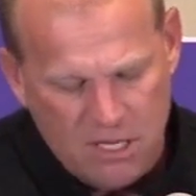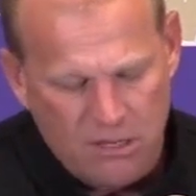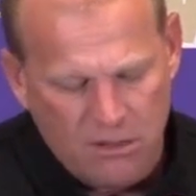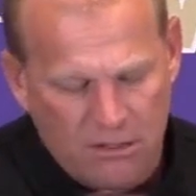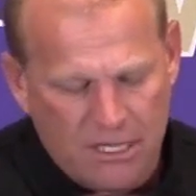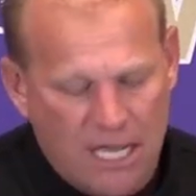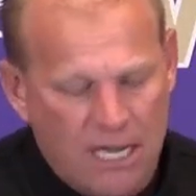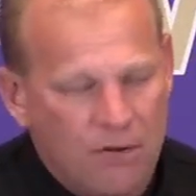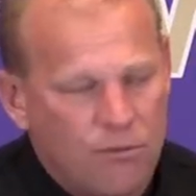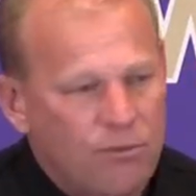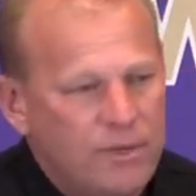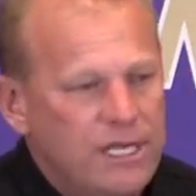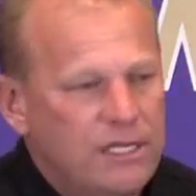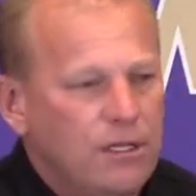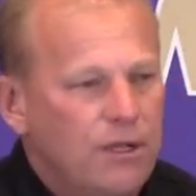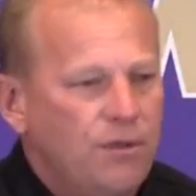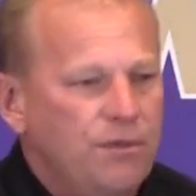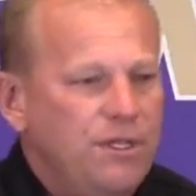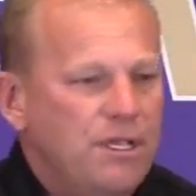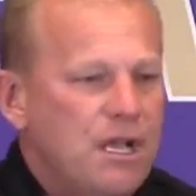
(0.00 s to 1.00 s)
you know, kind of
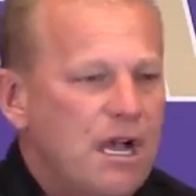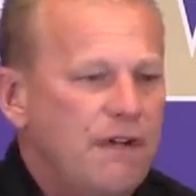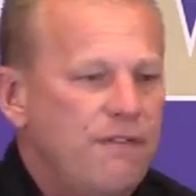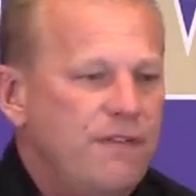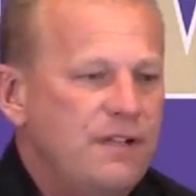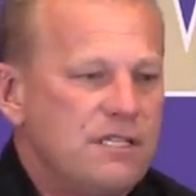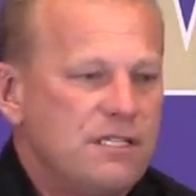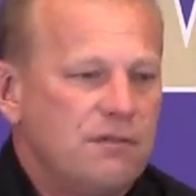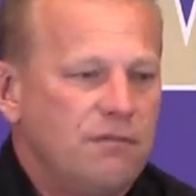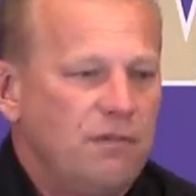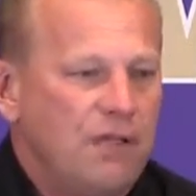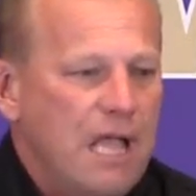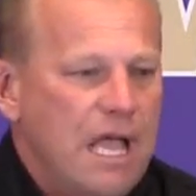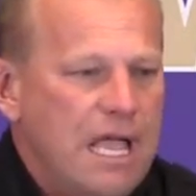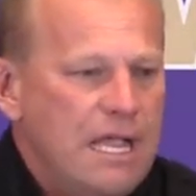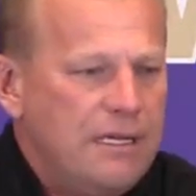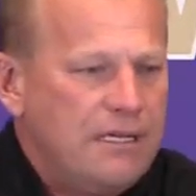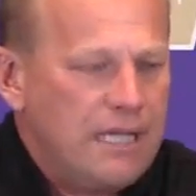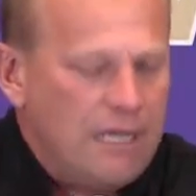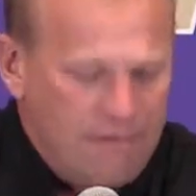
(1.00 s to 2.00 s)
reload the offensive
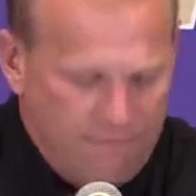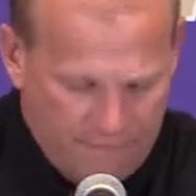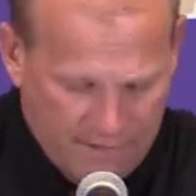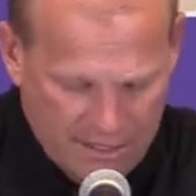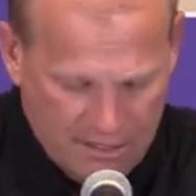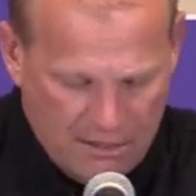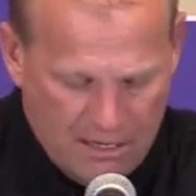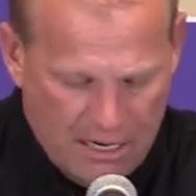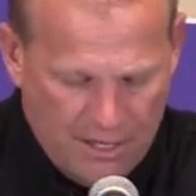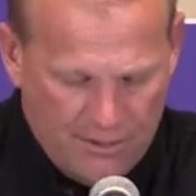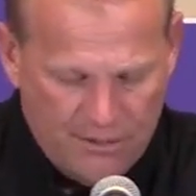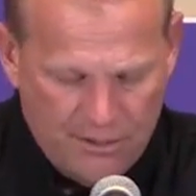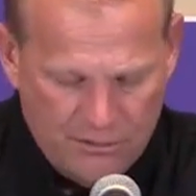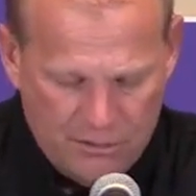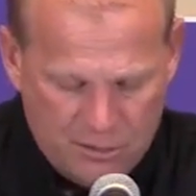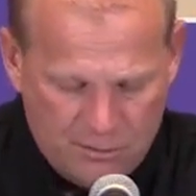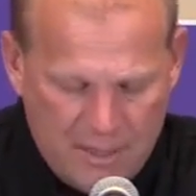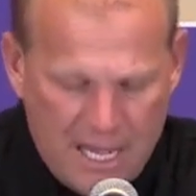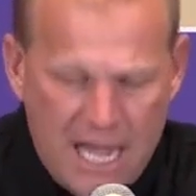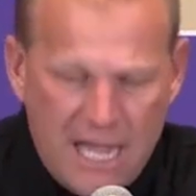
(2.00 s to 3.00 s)
line, kind of figure out
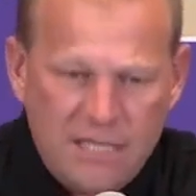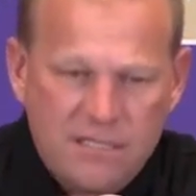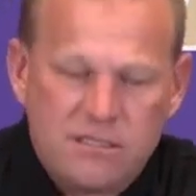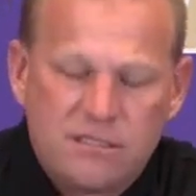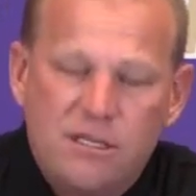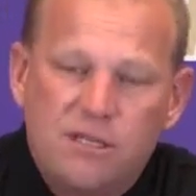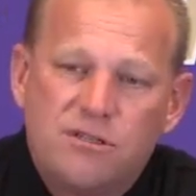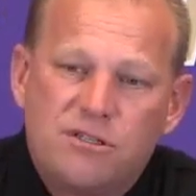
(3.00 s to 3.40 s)
those spots.